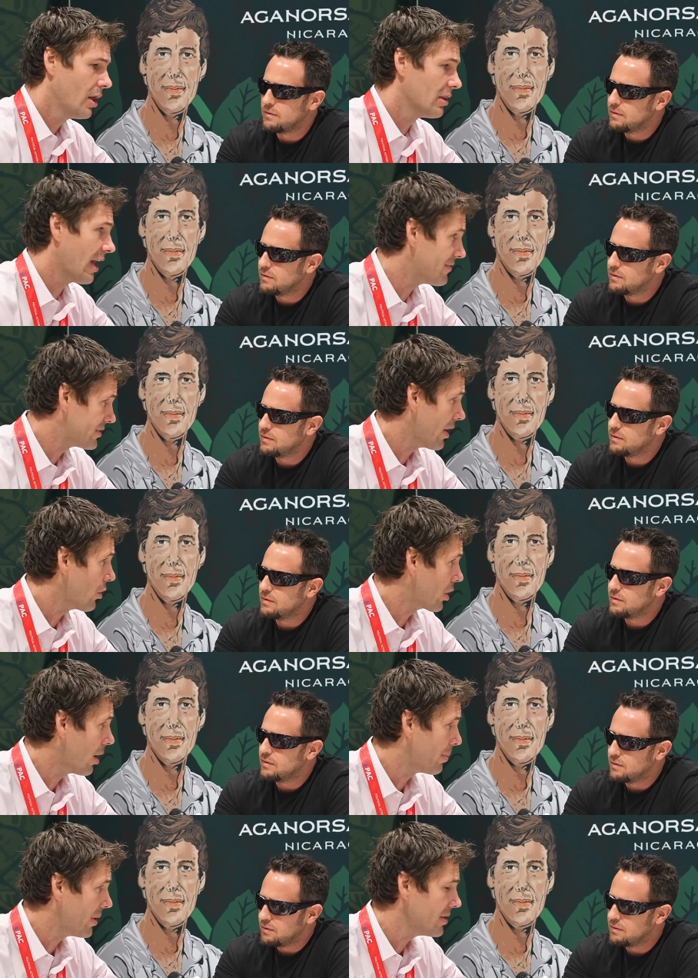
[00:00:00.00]
Speaker 1: lifestyle
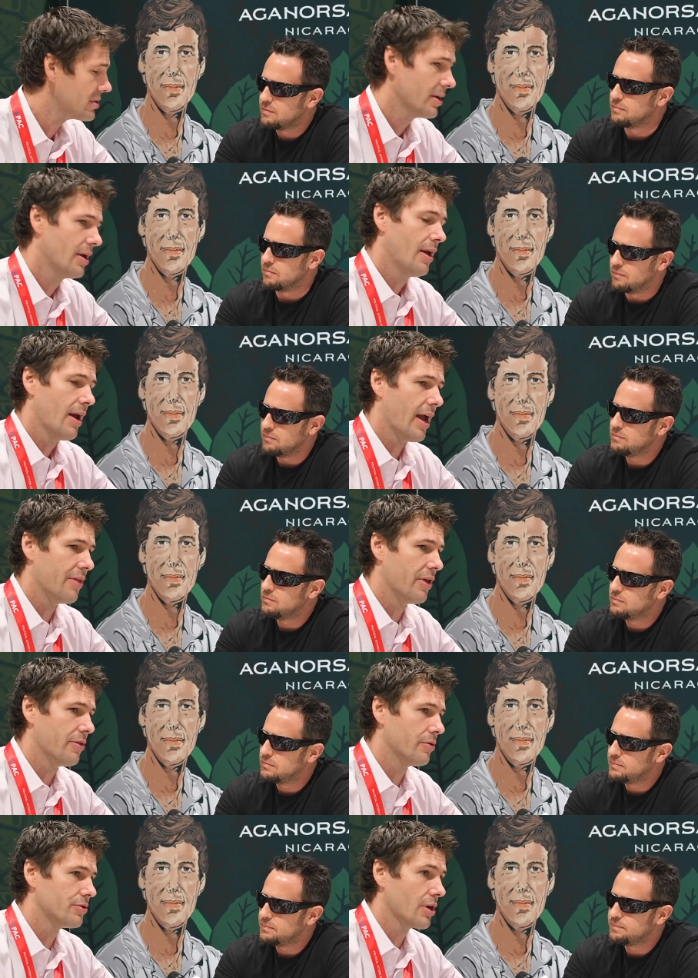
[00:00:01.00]
companies, mm-hmm. and
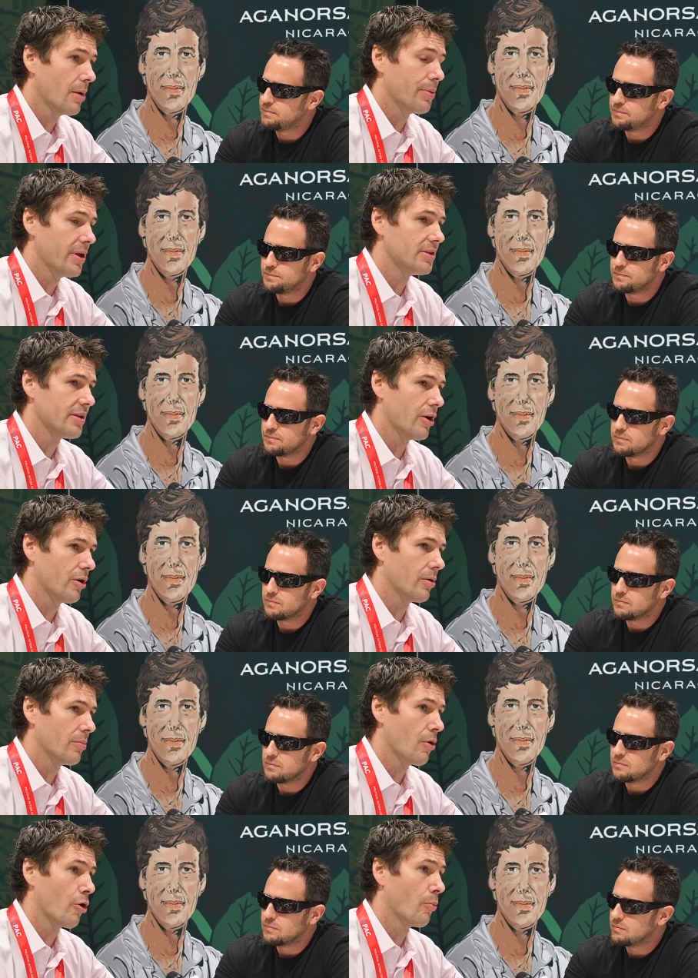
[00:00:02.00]
then there's companies that
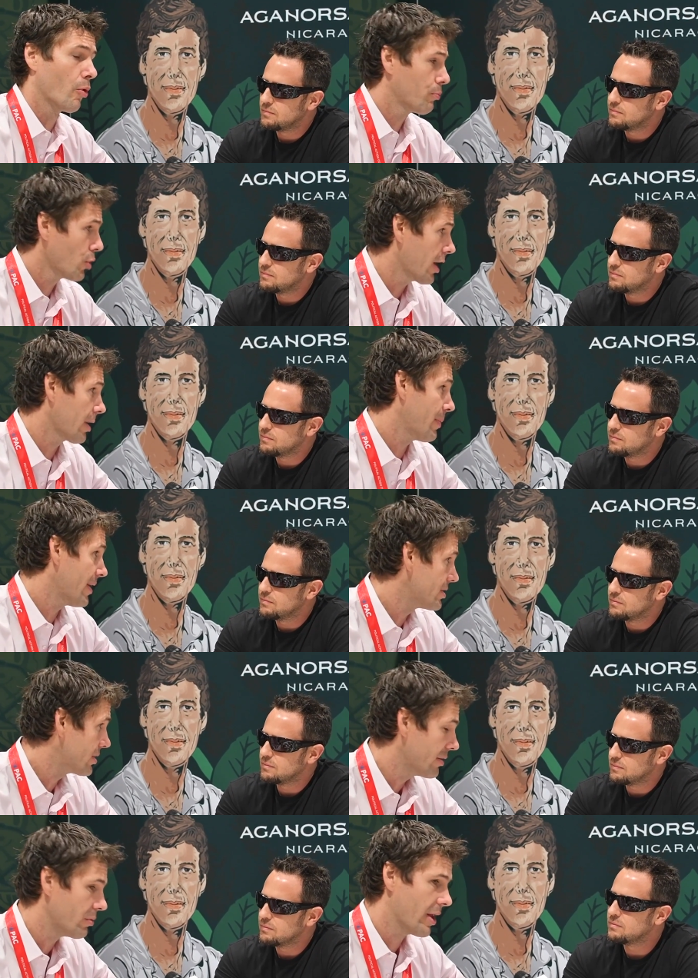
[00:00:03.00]
are, are more product
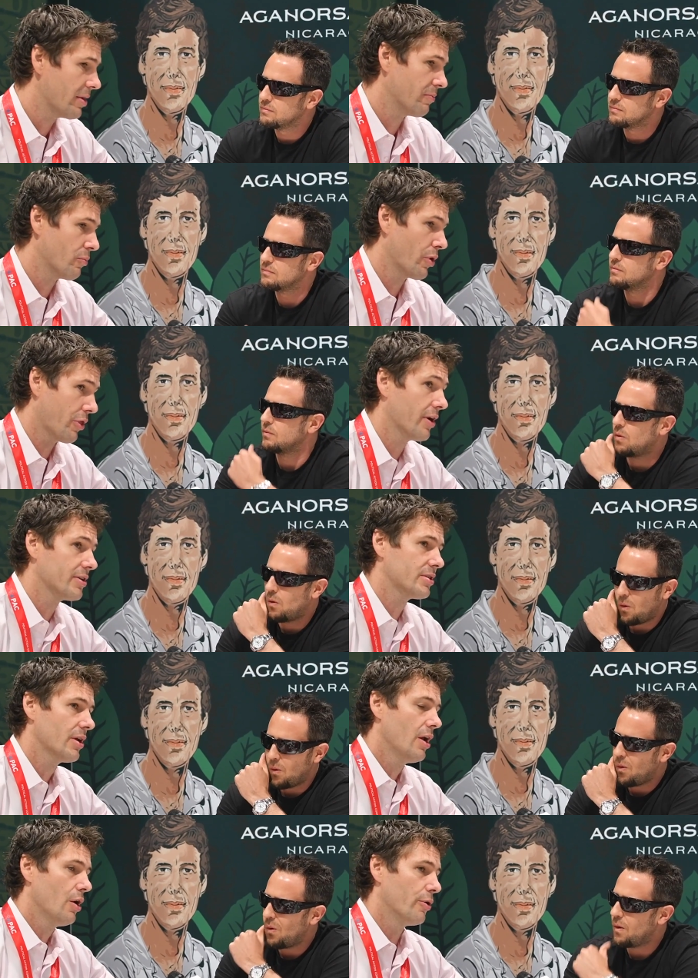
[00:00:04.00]
based. And, and with us,
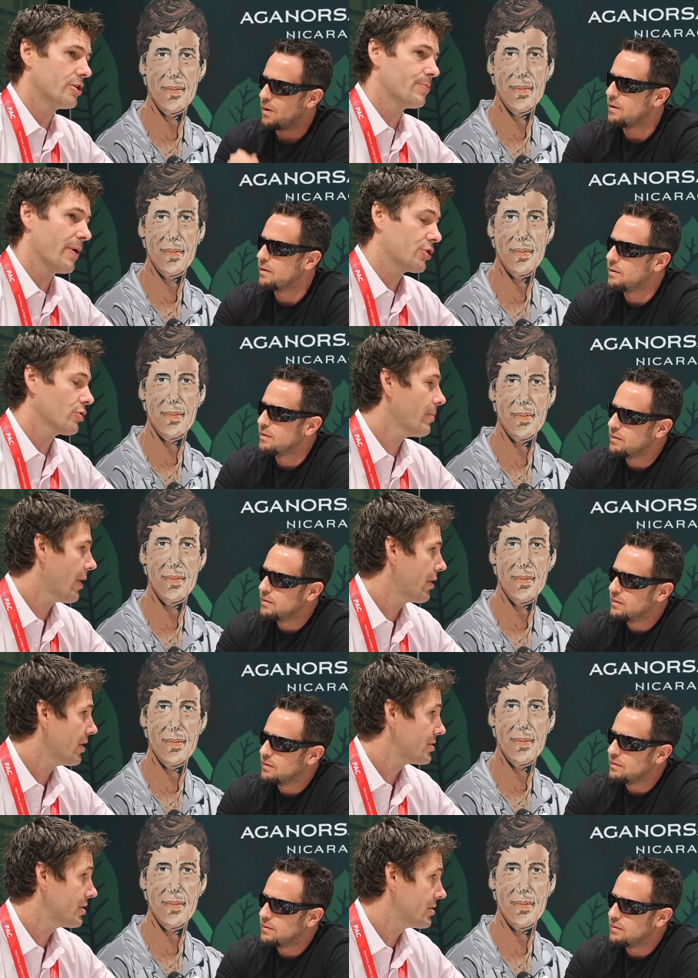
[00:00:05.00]
what's special about
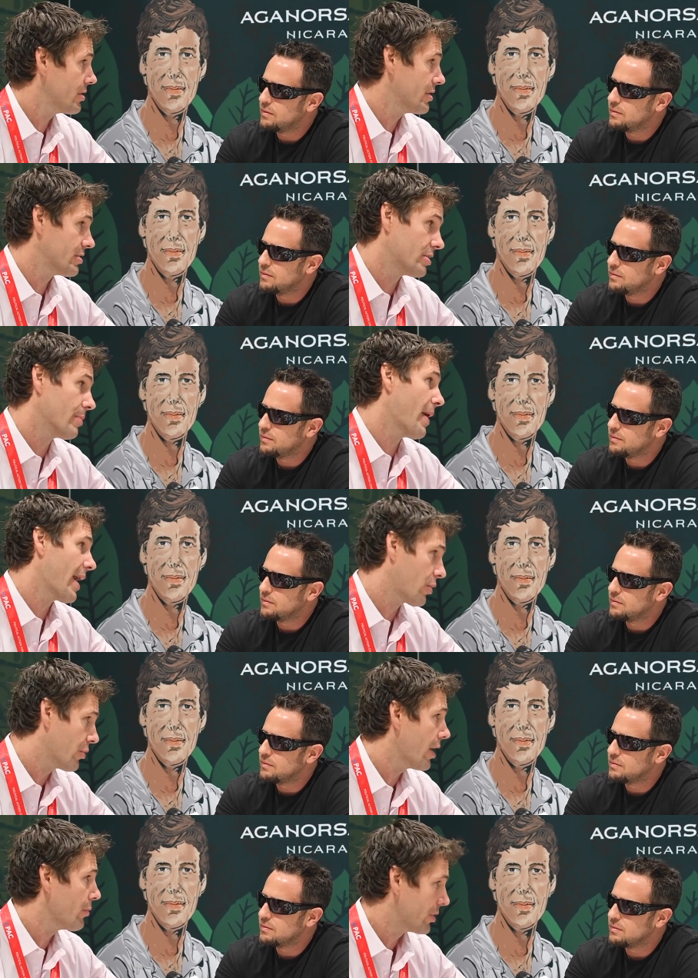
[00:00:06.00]
us is, is the
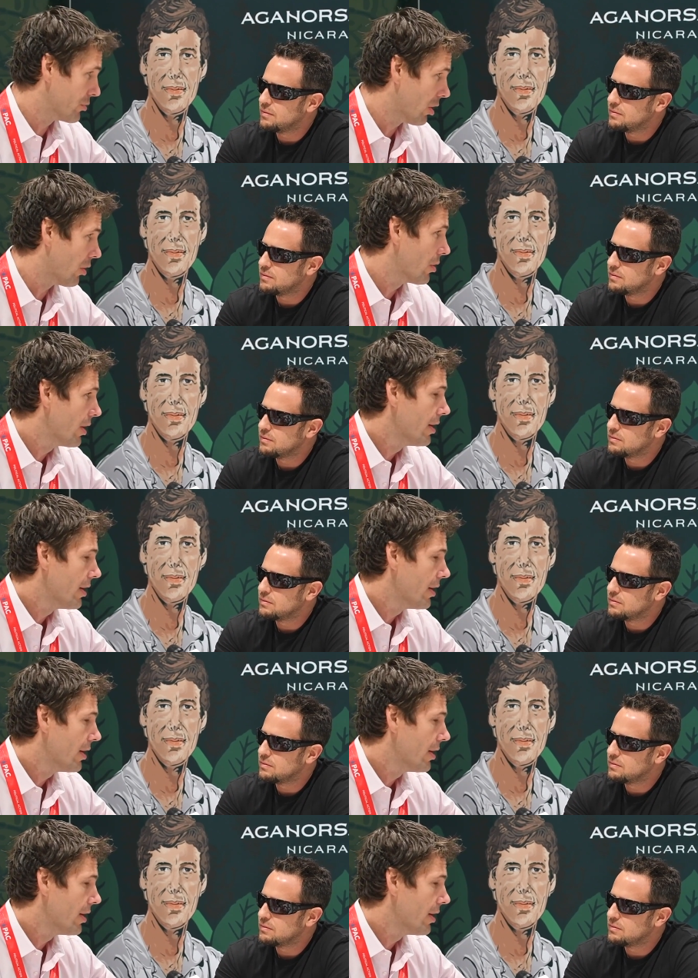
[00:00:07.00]
tobacco that we grow.